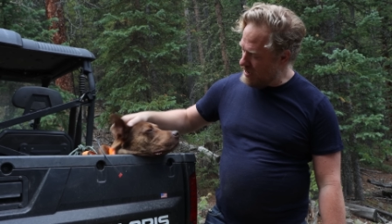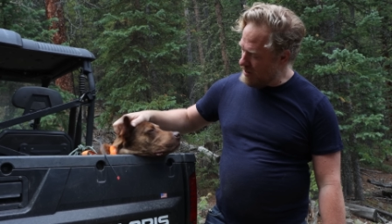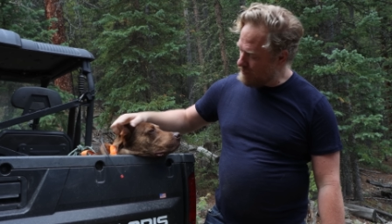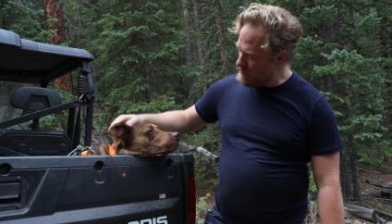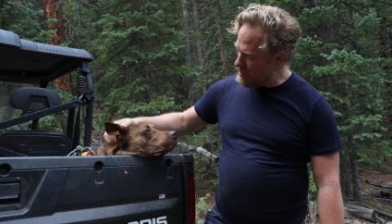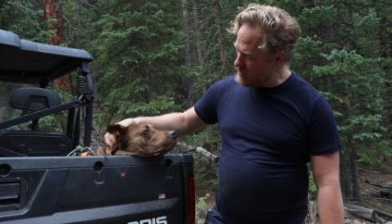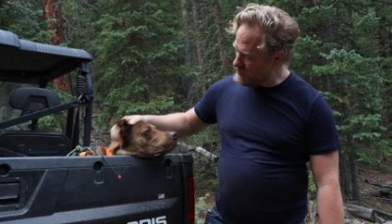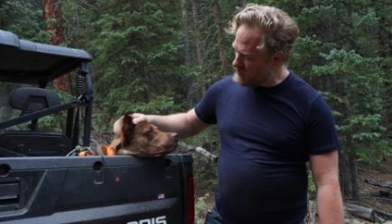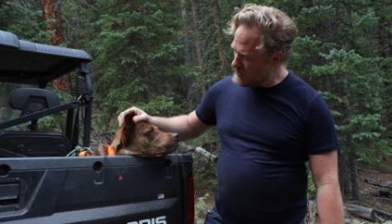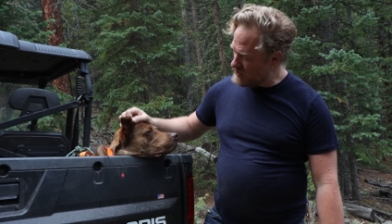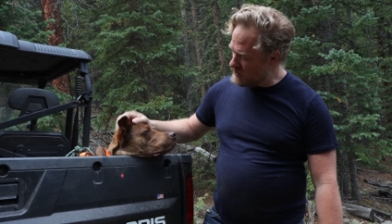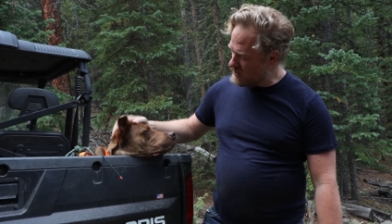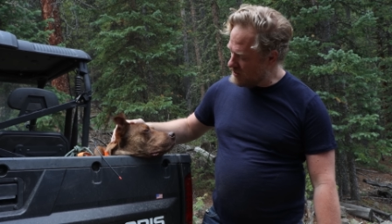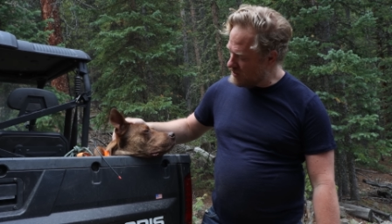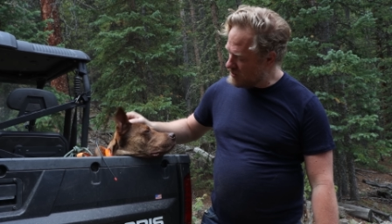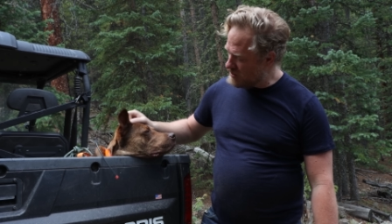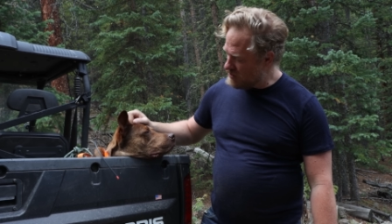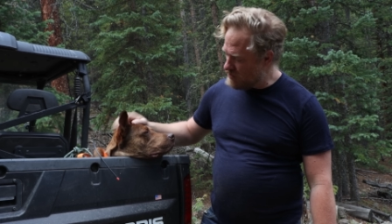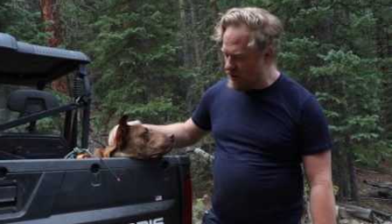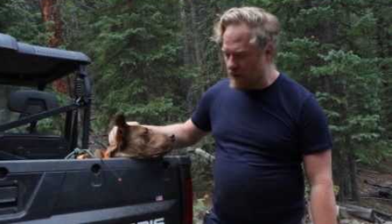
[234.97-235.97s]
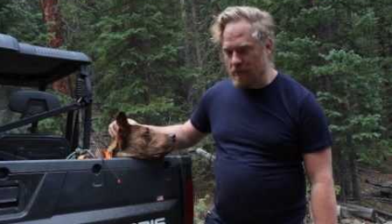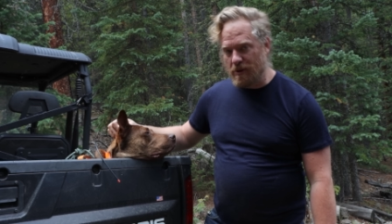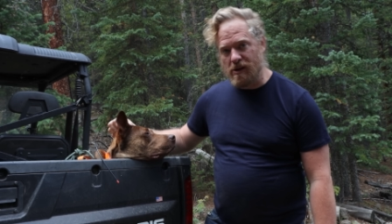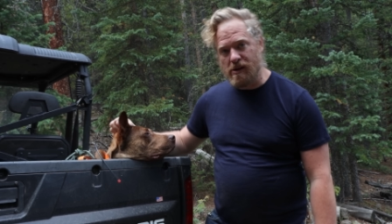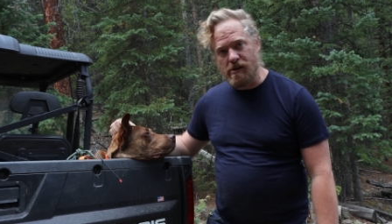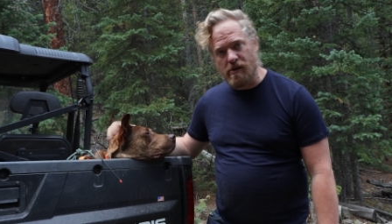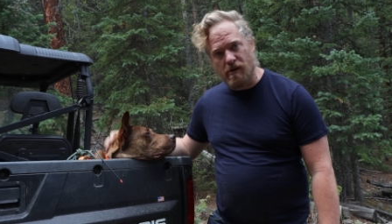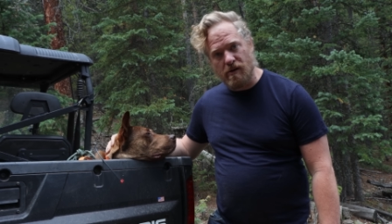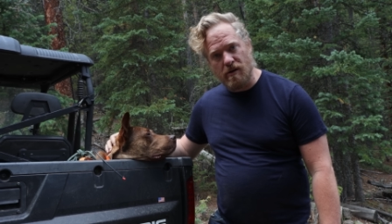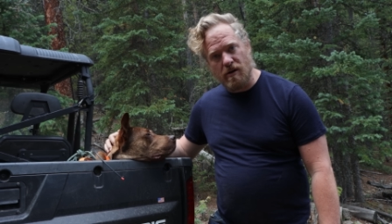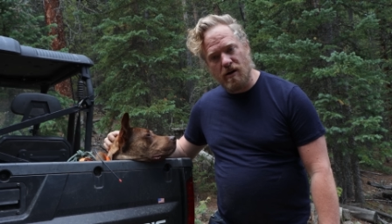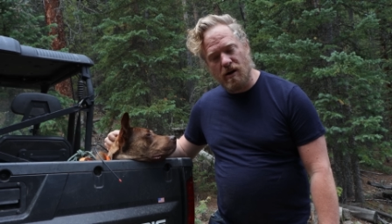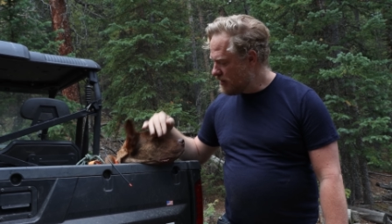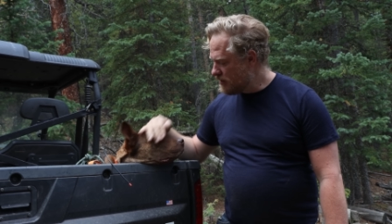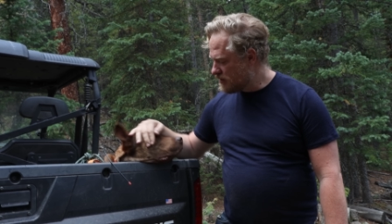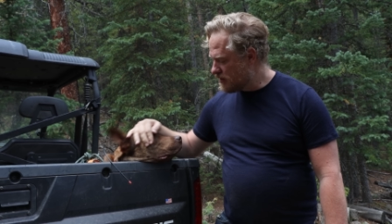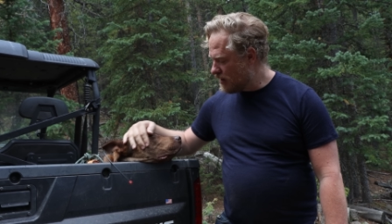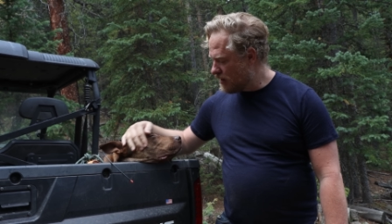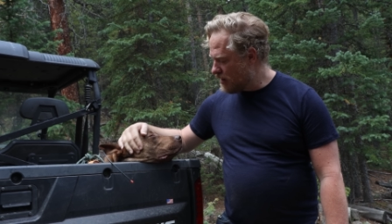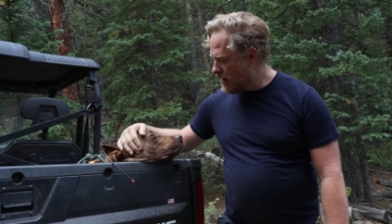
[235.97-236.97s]
Ambrose is going to do up here.
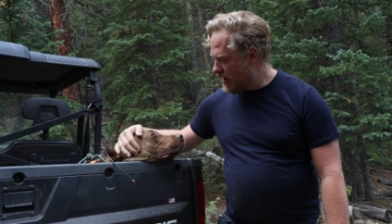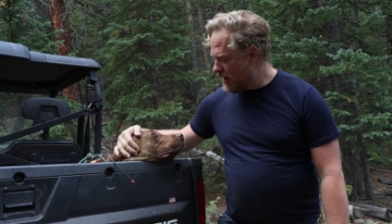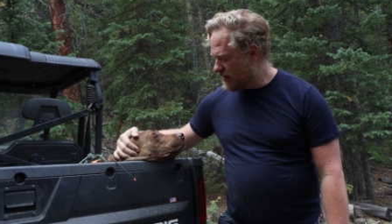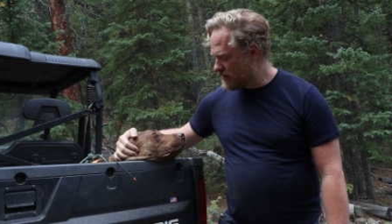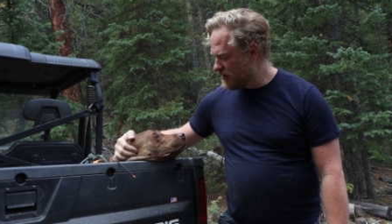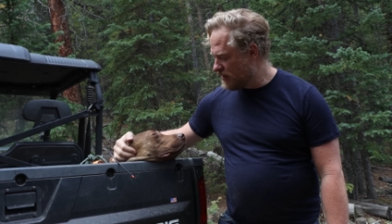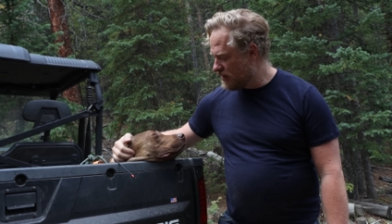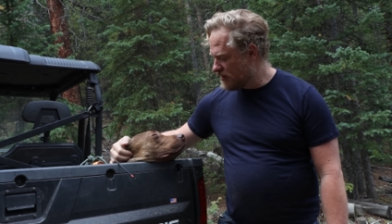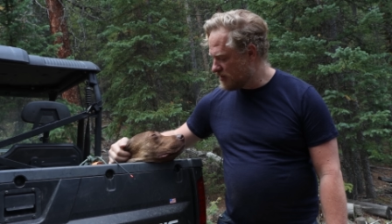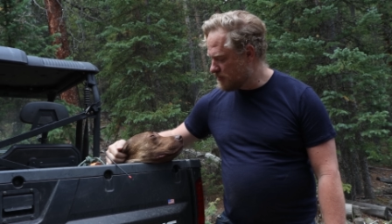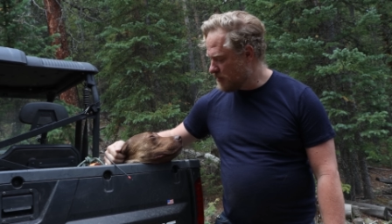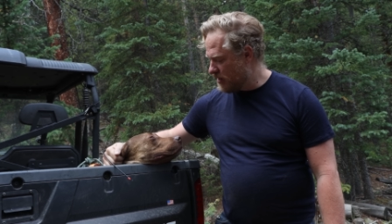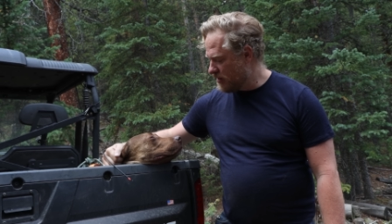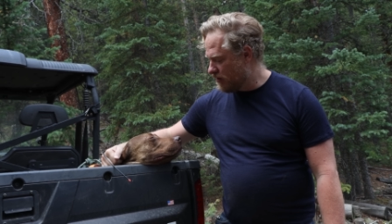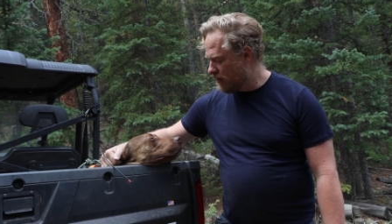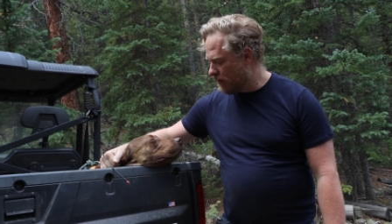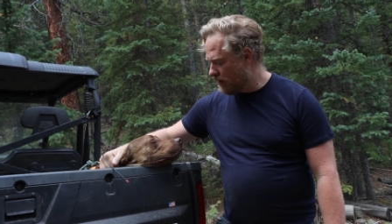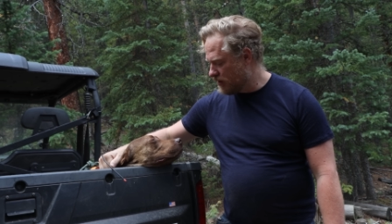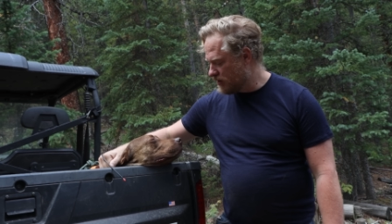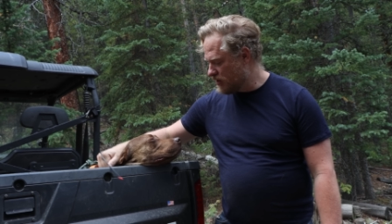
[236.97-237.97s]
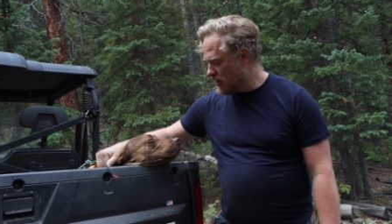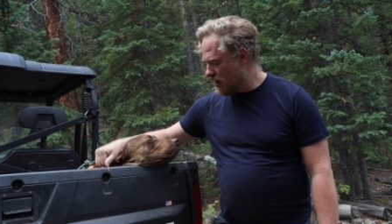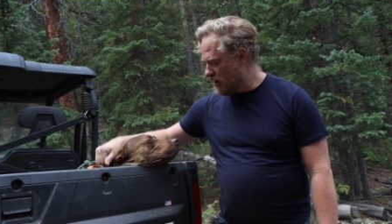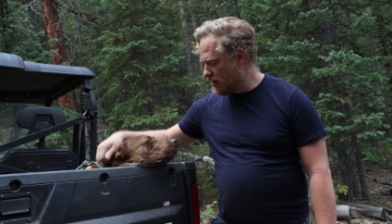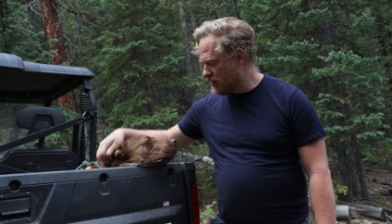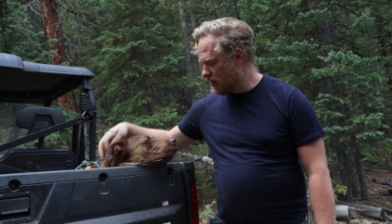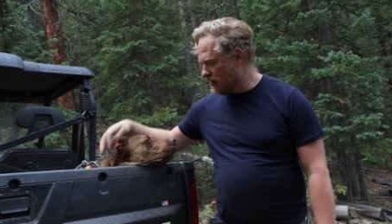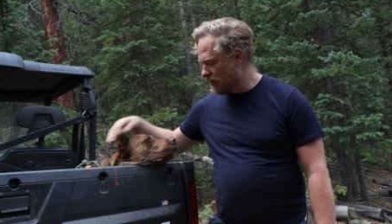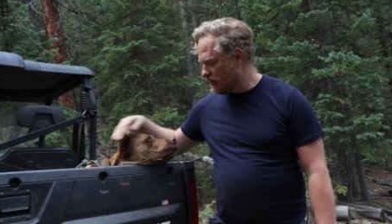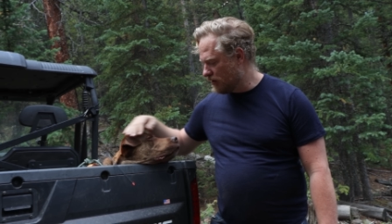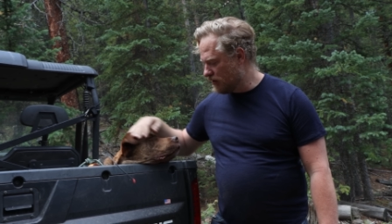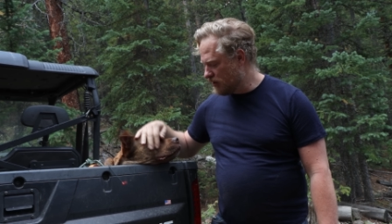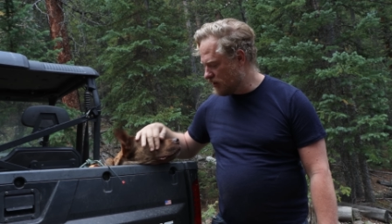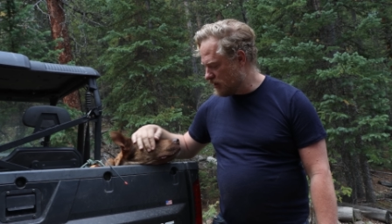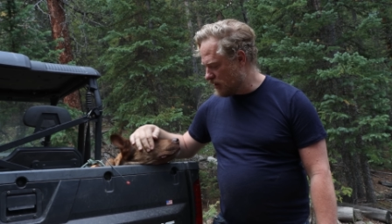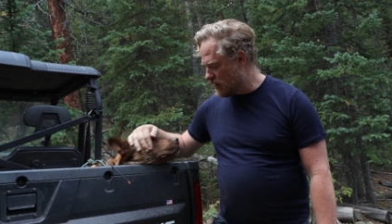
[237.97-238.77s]
He's kind of acting as my guard dog, alert